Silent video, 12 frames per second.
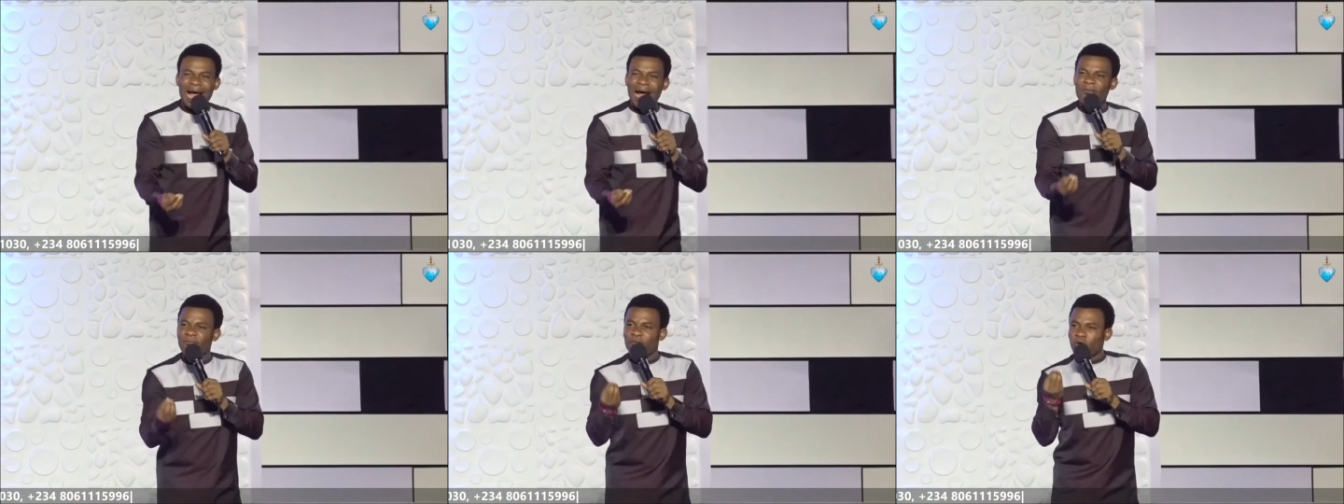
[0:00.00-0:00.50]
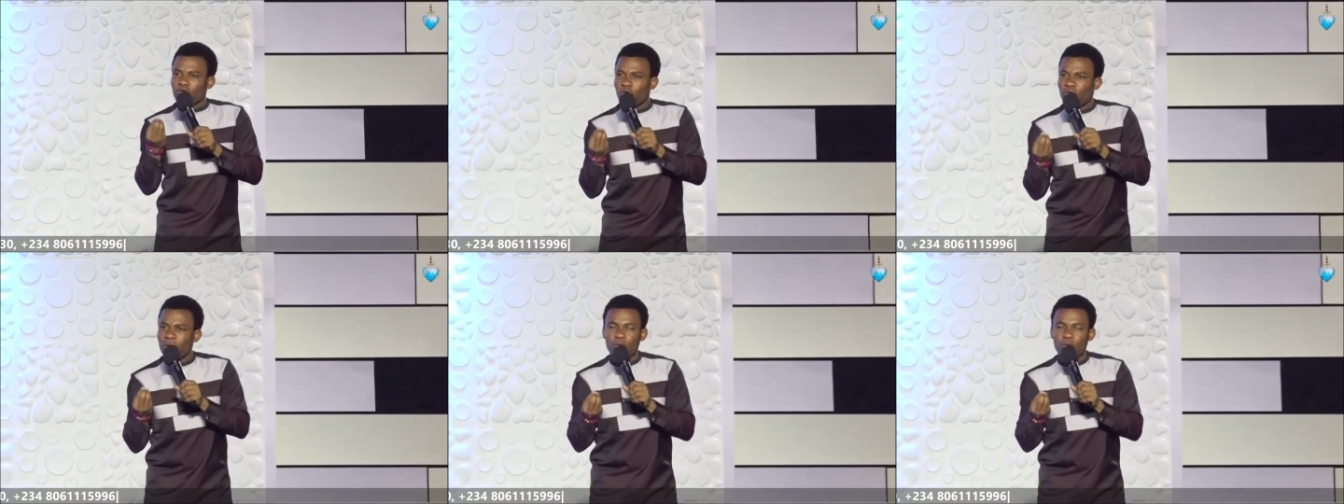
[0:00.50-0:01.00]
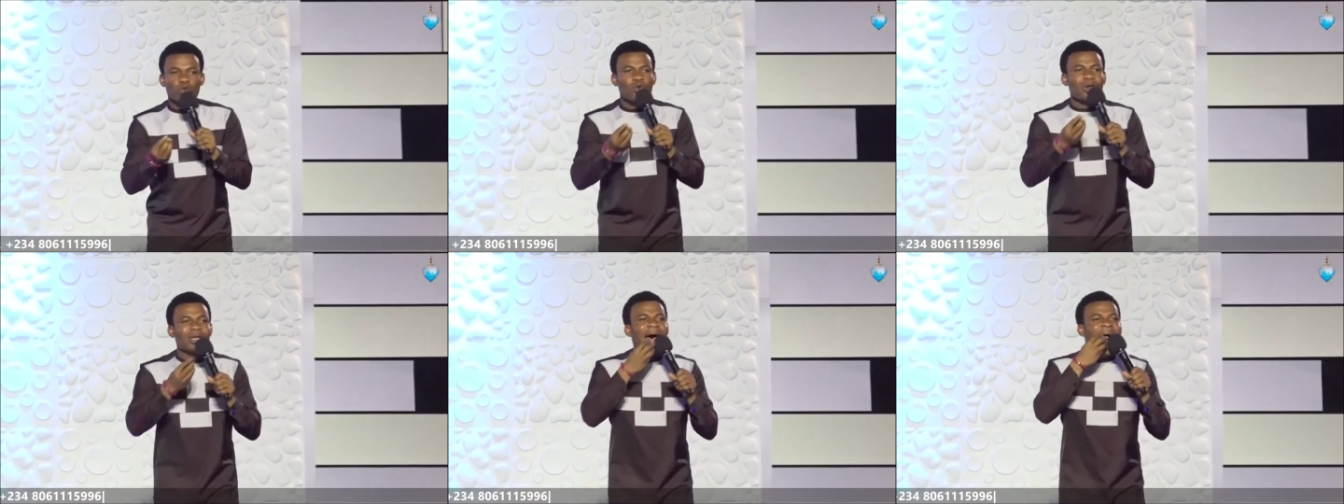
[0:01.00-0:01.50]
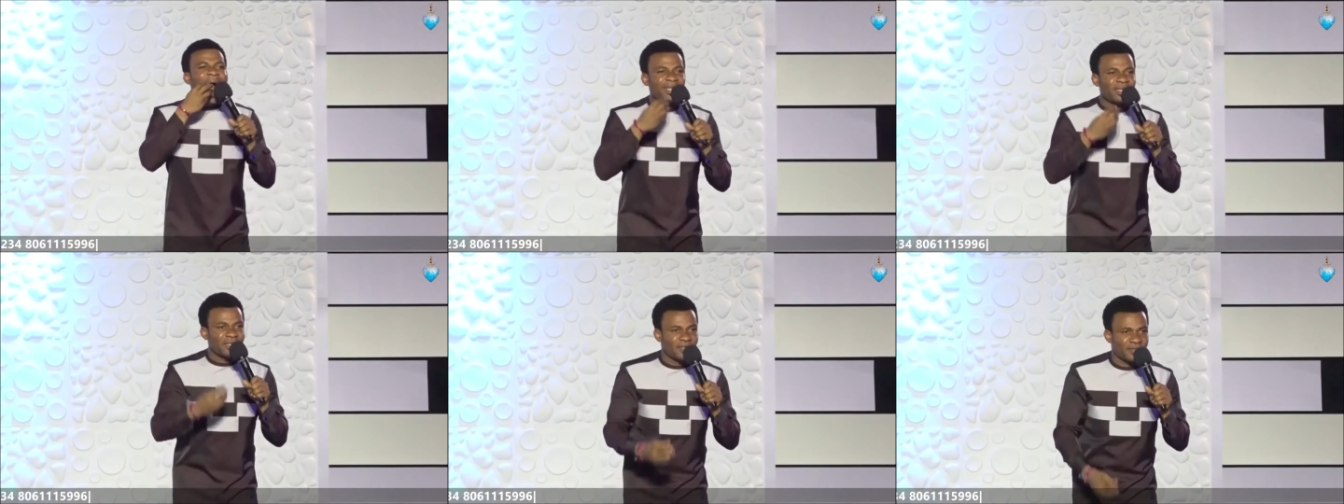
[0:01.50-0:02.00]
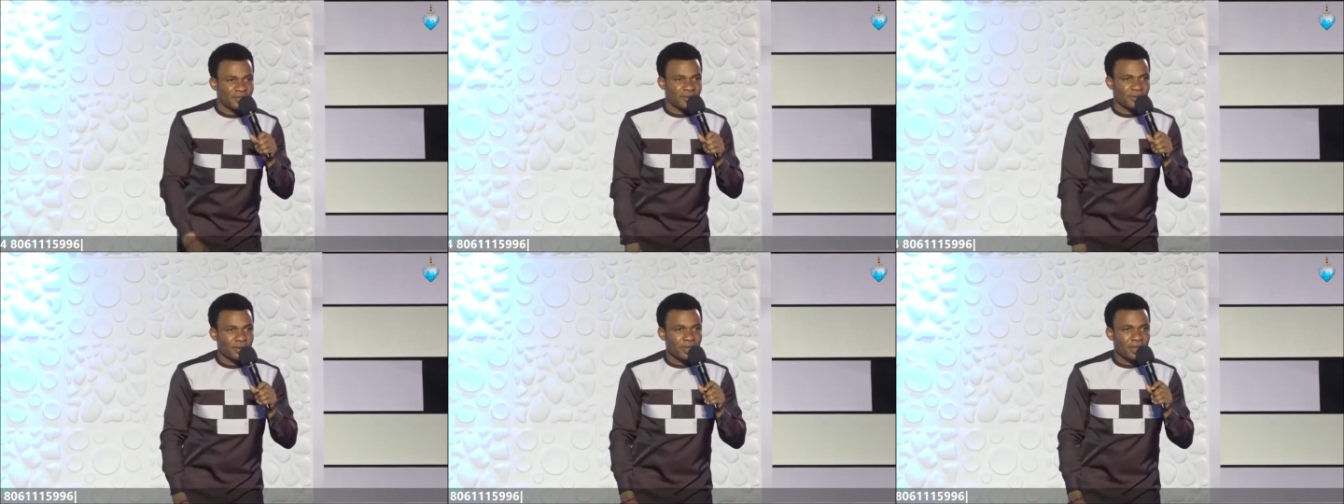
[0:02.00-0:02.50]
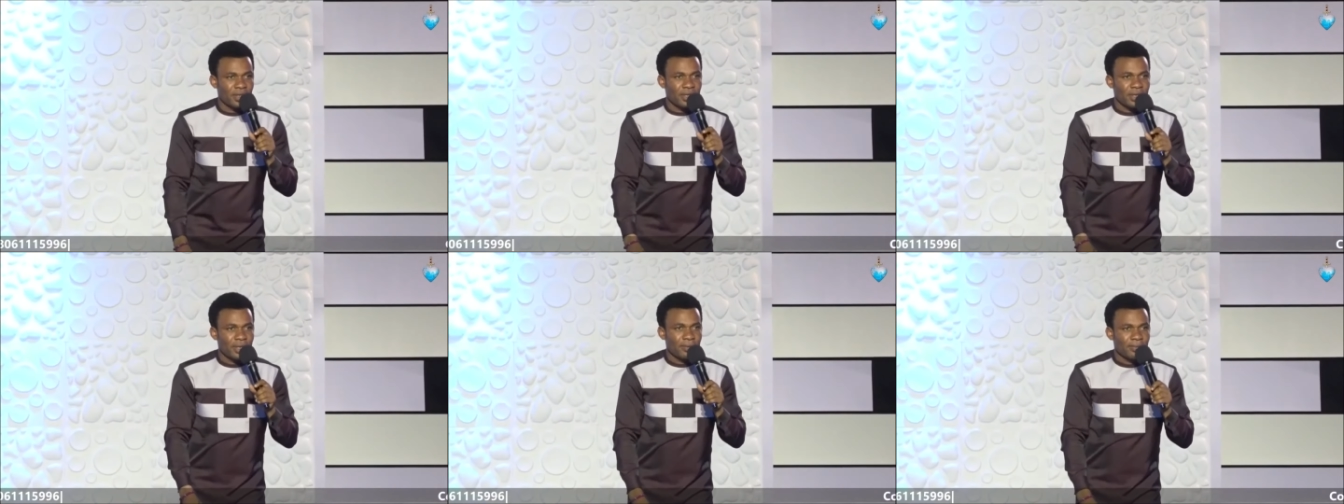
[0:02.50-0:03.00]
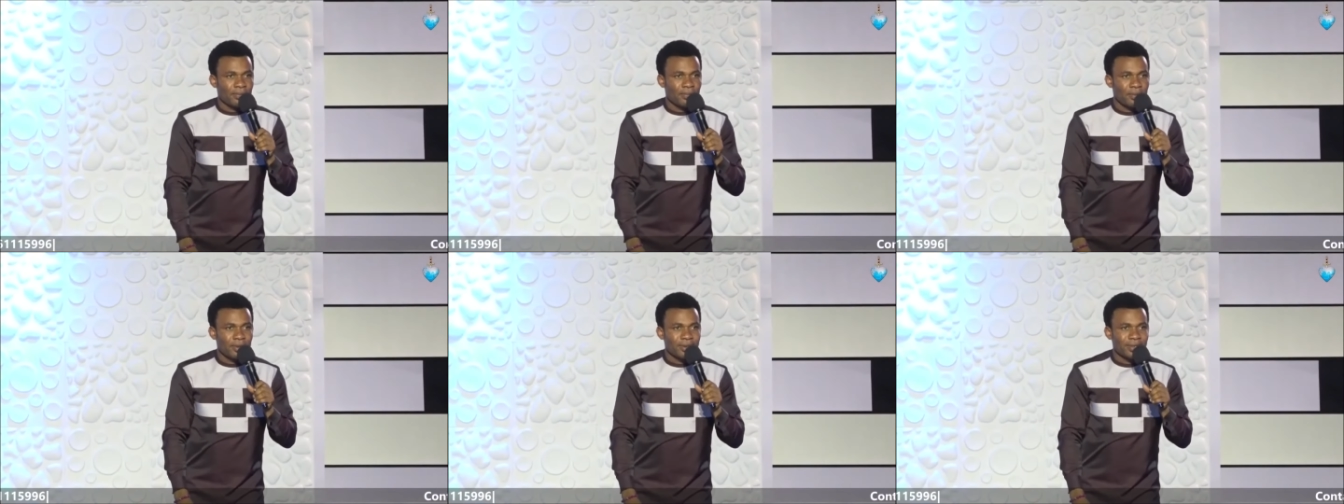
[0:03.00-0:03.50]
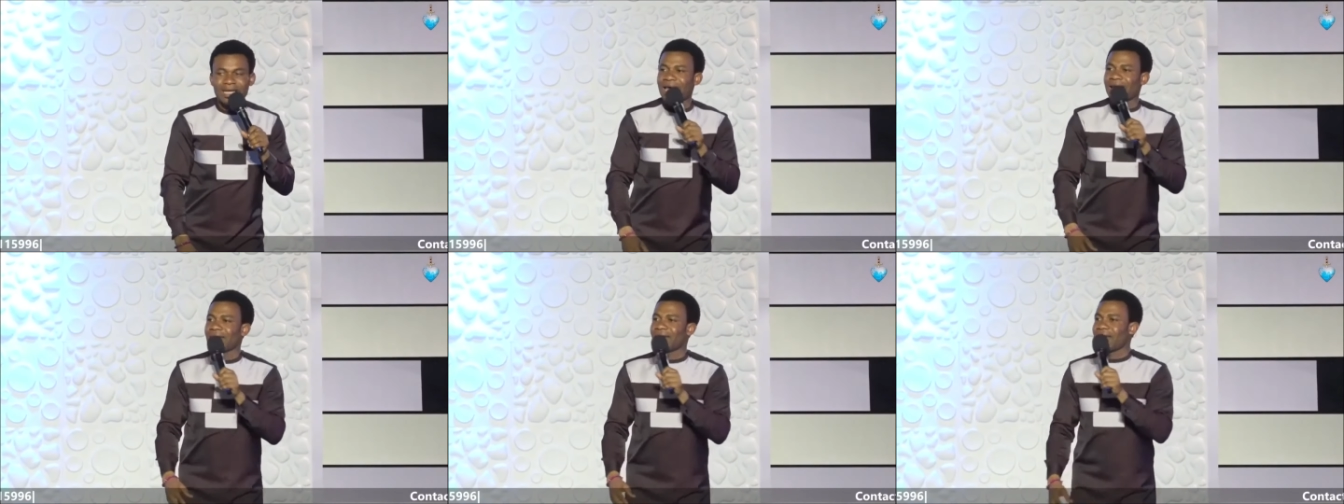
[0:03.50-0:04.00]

are vulnerable to lies. They can